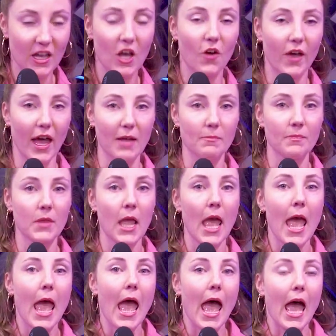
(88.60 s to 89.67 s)
Okay.
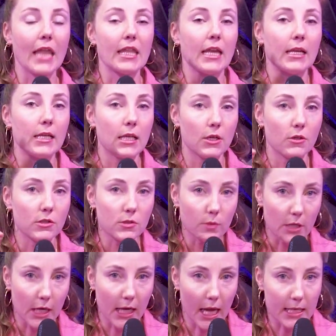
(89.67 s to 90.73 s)
And then here's
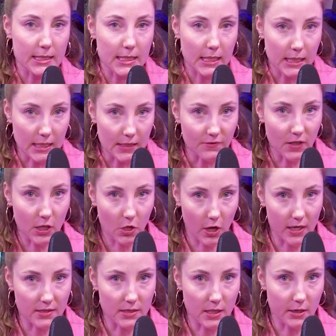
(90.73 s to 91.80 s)
where it gets even
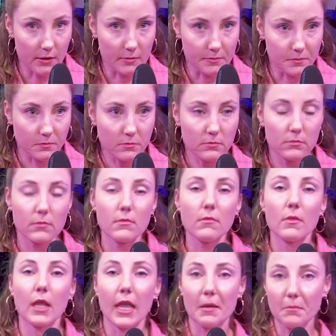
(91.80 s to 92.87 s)
crazier.
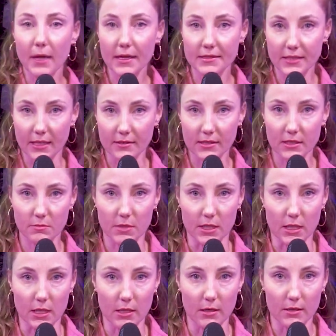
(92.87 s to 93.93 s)
It makes sense to
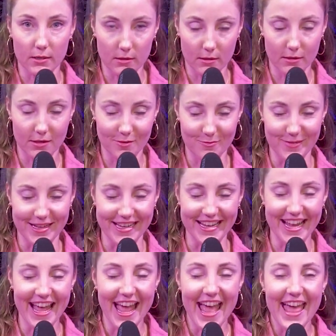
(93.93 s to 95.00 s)
me
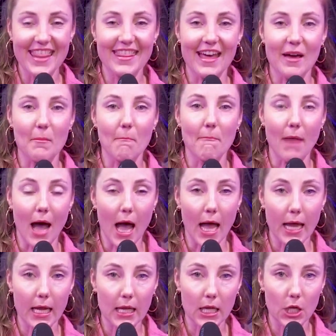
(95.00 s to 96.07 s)
that
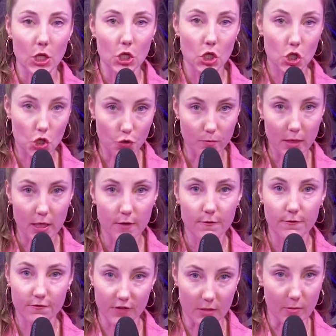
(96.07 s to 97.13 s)
my human
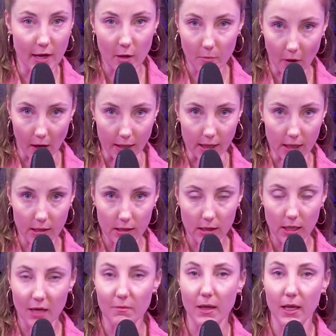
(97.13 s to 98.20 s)
female body
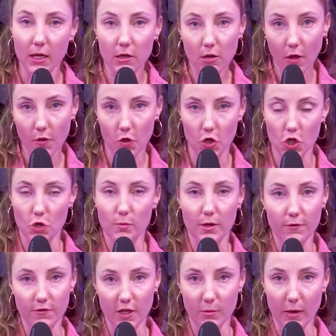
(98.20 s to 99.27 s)
can make another human
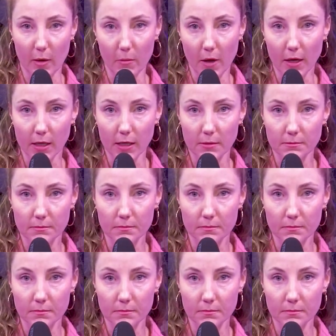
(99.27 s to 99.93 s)
female body.